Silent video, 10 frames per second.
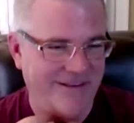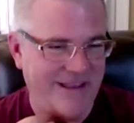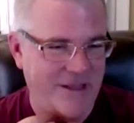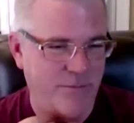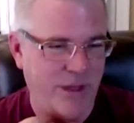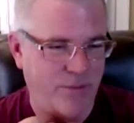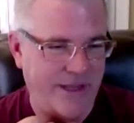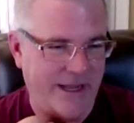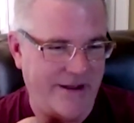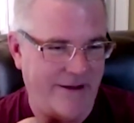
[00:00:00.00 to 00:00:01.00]
letting
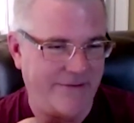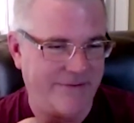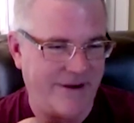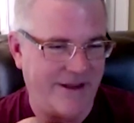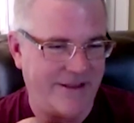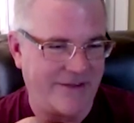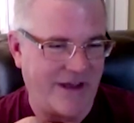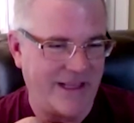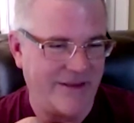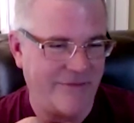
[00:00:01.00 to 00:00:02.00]
people down, right? Like
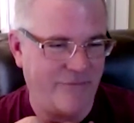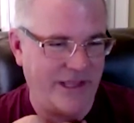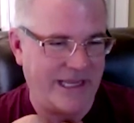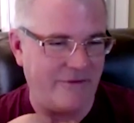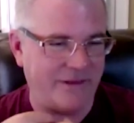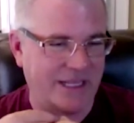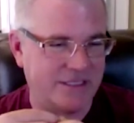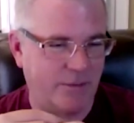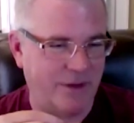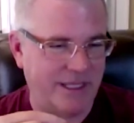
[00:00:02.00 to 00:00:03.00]
if I feel like I've
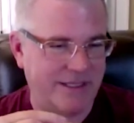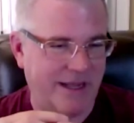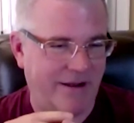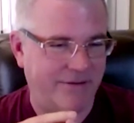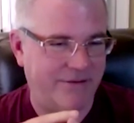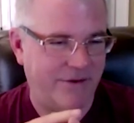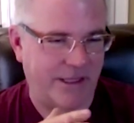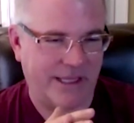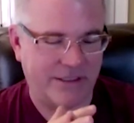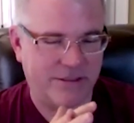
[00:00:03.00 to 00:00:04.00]
let somebody down,
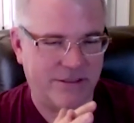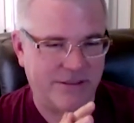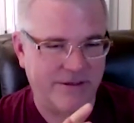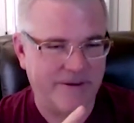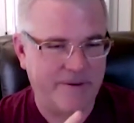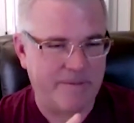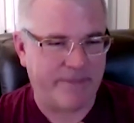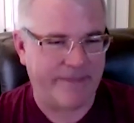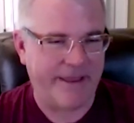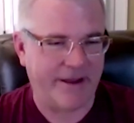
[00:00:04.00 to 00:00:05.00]
right? That's
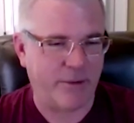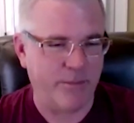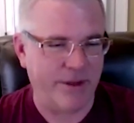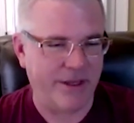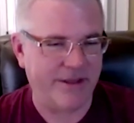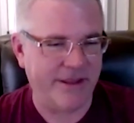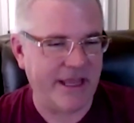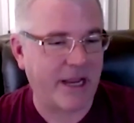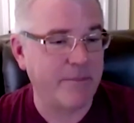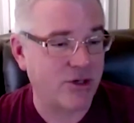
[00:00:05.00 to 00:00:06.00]
That can be
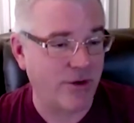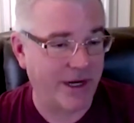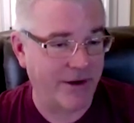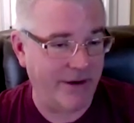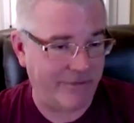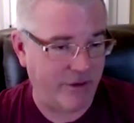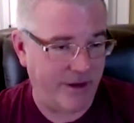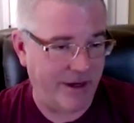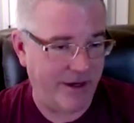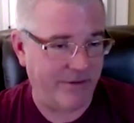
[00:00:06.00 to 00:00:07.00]
that can be triggering for
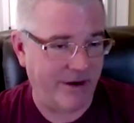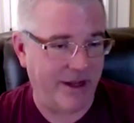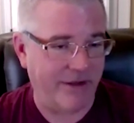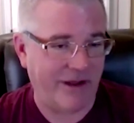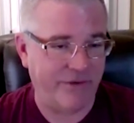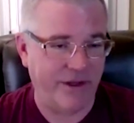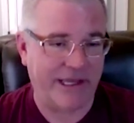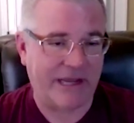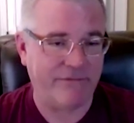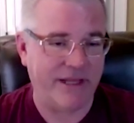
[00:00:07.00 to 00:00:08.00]
me, right? If I feel
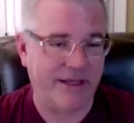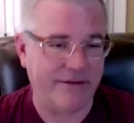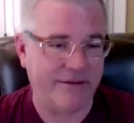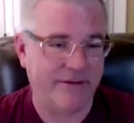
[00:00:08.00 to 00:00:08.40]
like I've let